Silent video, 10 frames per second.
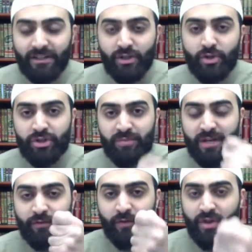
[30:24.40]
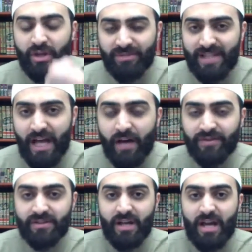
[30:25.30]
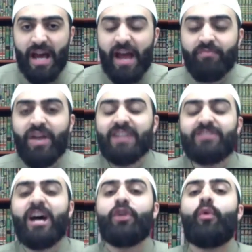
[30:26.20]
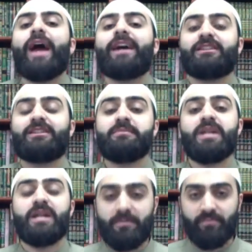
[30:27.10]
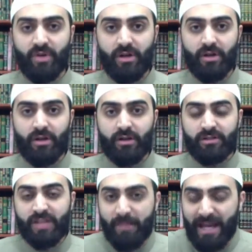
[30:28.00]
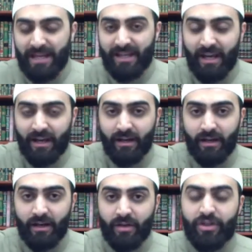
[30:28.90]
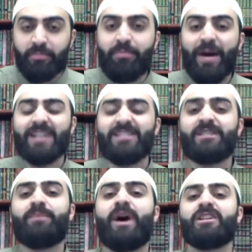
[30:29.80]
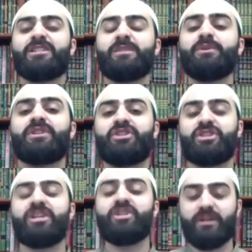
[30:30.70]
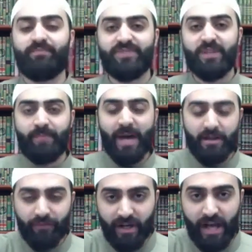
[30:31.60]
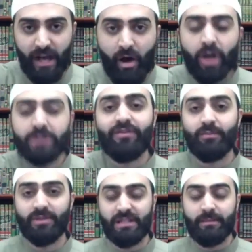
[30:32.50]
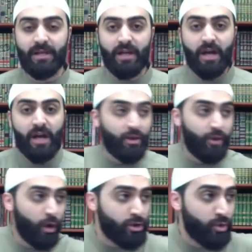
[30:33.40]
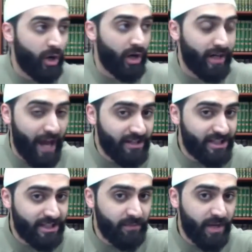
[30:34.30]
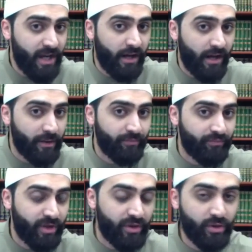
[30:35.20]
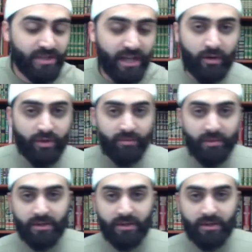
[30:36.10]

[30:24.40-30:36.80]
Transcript: speak for themselves. And they direct me to making the best possible decision to benefit all of the Muslimin, those who are against me and those that are with me.